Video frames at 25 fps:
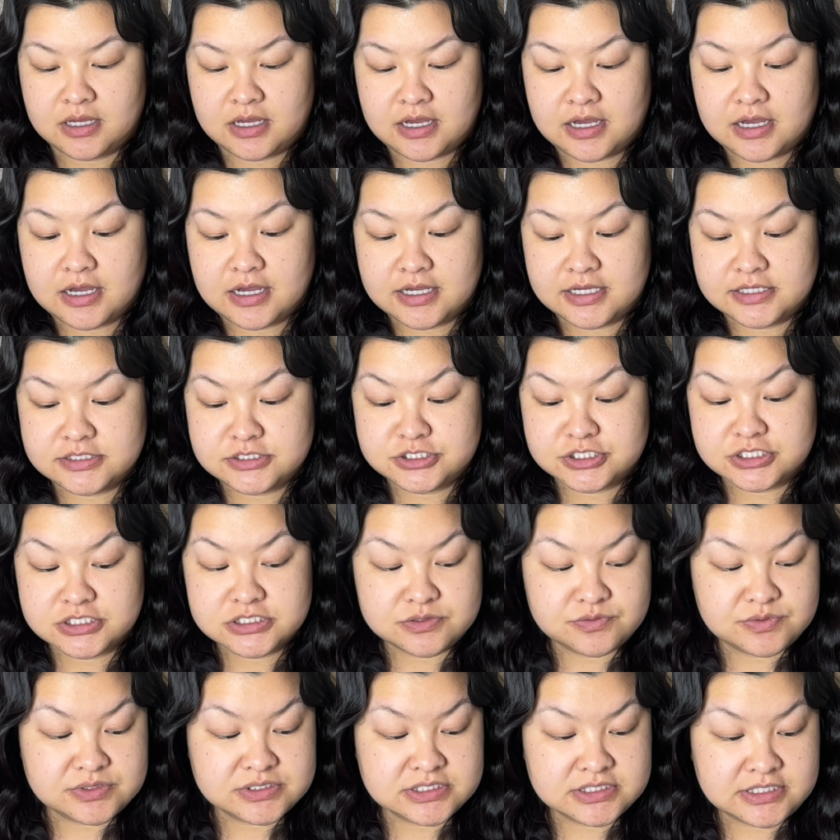I
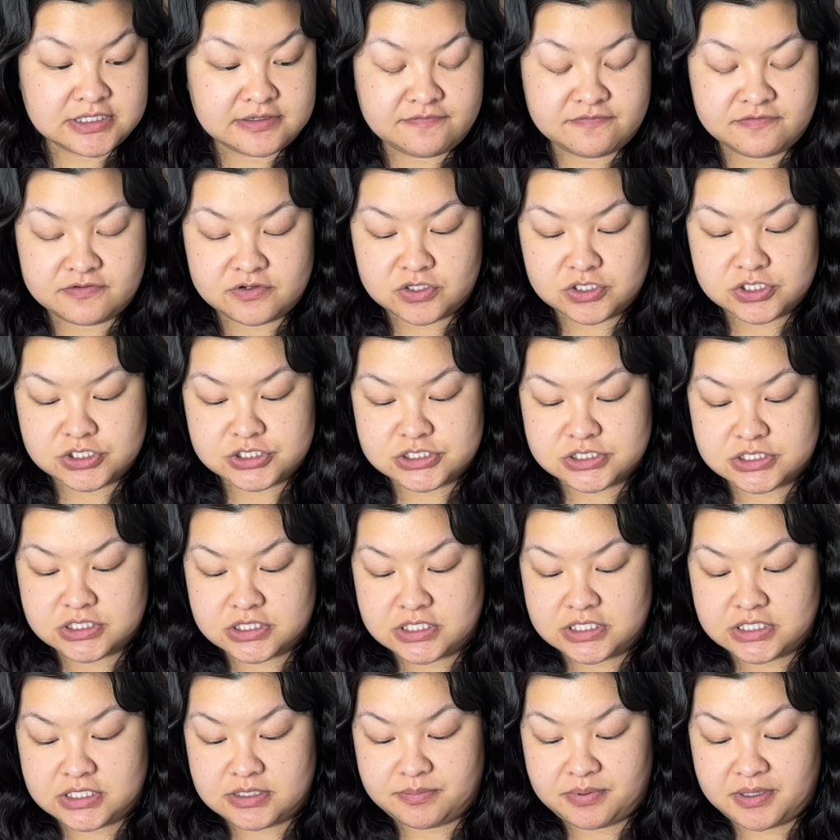just recently finished
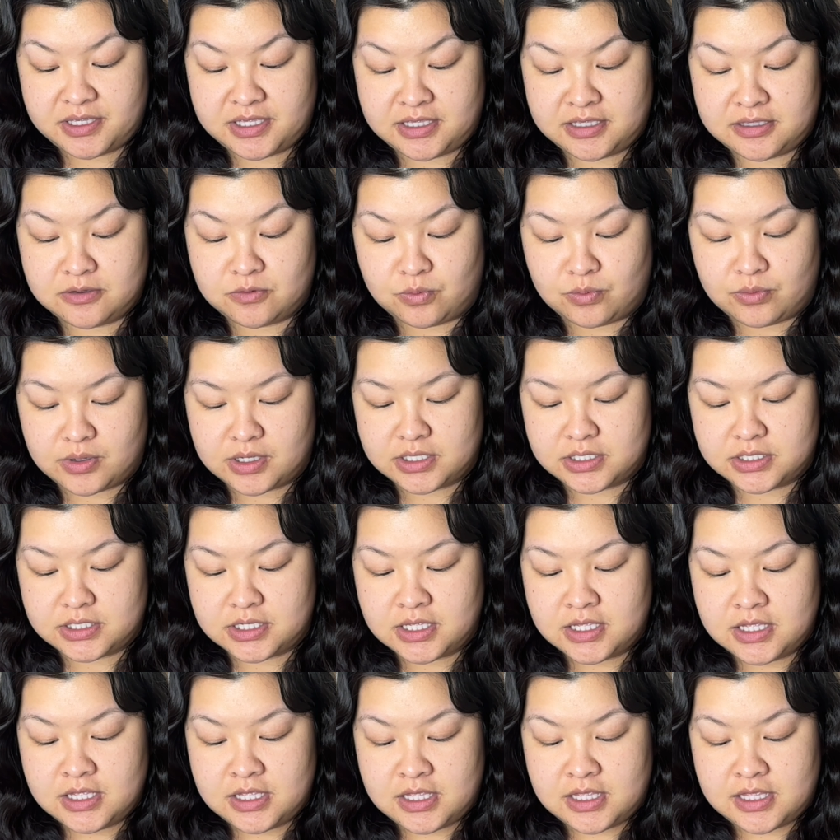the pink one,
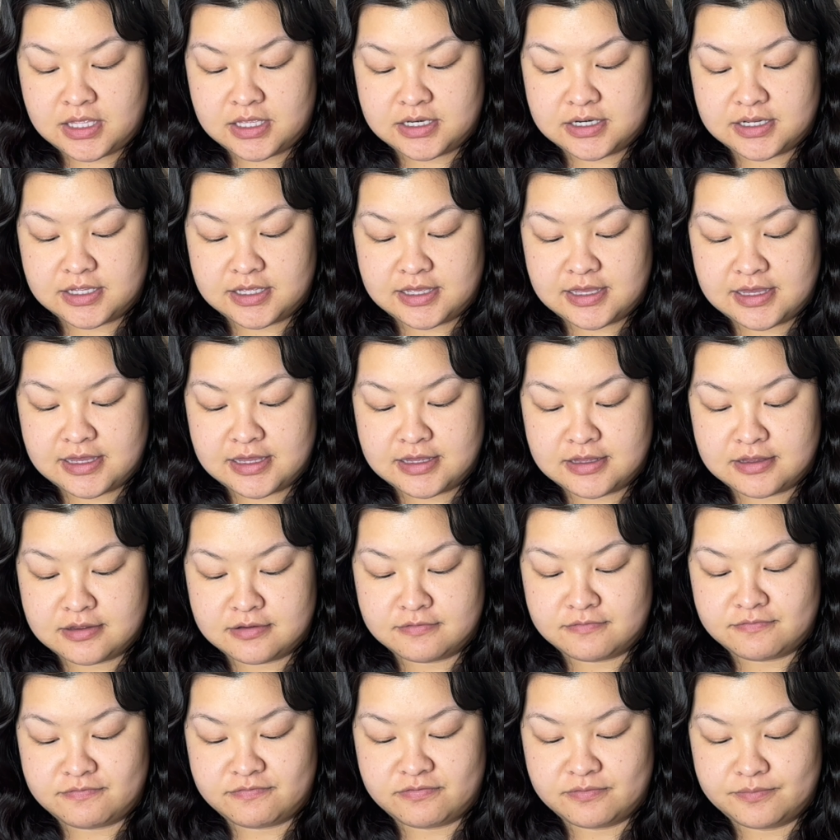and I'm